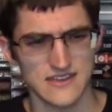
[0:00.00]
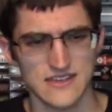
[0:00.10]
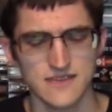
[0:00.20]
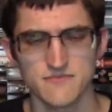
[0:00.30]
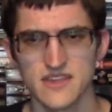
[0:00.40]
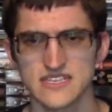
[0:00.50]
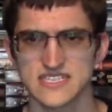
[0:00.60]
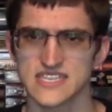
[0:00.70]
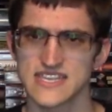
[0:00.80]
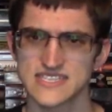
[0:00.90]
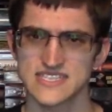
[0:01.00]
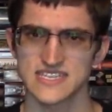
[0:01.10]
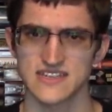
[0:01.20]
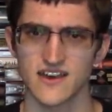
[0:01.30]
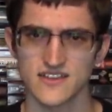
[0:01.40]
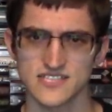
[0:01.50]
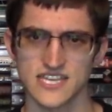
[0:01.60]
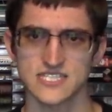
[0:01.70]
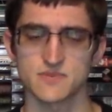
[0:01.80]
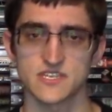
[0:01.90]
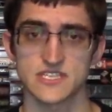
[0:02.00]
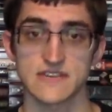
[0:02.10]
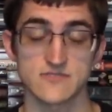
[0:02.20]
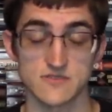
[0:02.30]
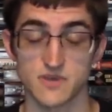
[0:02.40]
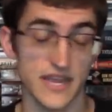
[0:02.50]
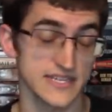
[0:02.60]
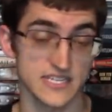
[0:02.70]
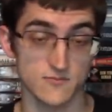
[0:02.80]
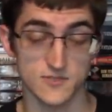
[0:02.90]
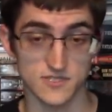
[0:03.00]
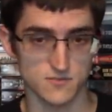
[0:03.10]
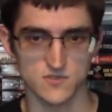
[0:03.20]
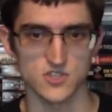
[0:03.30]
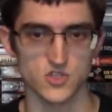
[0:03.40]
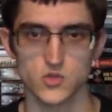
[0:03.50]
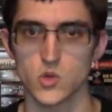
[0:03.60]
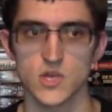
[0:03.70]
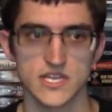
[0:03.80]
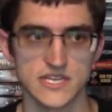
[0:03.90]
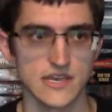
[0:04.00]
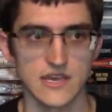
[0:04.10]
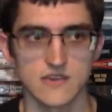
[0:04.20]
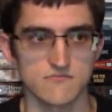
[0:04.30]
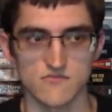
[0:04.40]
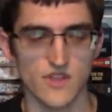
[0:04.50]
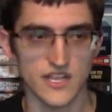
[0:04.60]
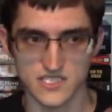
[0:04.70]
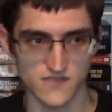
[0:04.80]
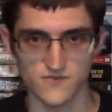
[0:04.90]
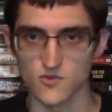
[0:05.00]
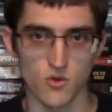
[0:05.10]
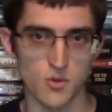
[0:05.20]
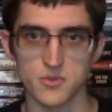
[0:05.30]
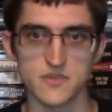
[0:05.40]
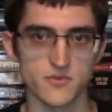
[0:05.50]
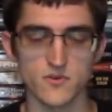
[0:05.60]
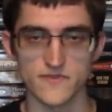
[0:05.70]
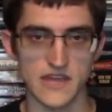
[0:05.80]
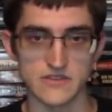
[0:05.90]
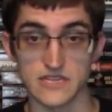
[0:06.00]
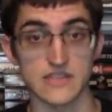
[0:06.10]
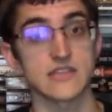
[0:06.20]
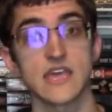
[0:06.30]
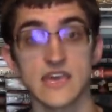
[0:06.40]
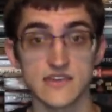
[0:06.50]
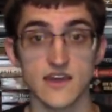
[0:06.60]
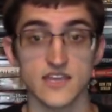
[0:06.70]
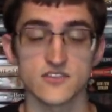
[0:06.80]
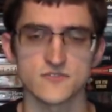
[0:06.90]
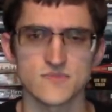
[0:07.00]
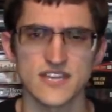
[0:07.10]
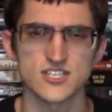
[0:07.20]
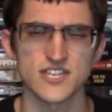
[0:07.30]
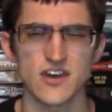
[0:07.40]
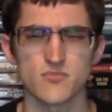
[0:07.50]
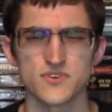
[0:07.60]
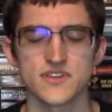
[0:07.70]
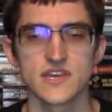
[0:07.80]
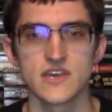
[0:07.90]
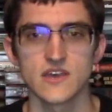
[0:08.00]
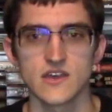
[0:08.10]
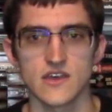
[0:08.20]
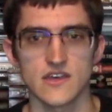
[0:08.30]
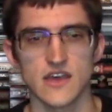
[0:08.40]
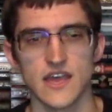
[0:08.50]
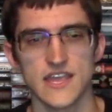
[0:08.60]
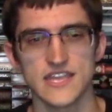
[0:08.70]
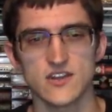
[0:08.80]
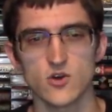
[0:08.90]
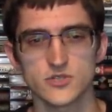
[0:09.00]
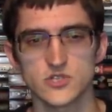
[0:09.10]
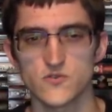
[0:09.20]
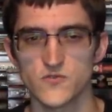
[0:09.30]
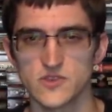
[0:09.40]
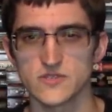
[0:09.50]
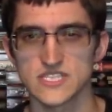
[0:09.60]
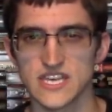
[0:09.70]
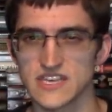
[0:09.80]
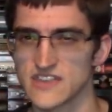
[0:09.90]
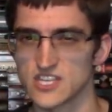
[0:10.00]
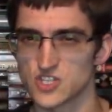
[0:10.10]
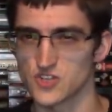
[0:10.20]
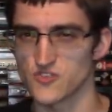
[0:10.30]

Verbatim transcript: it makes sense in context because after the binding was destroyed, lots of normal people found out, hey, I can use magic now, but it also feels like they should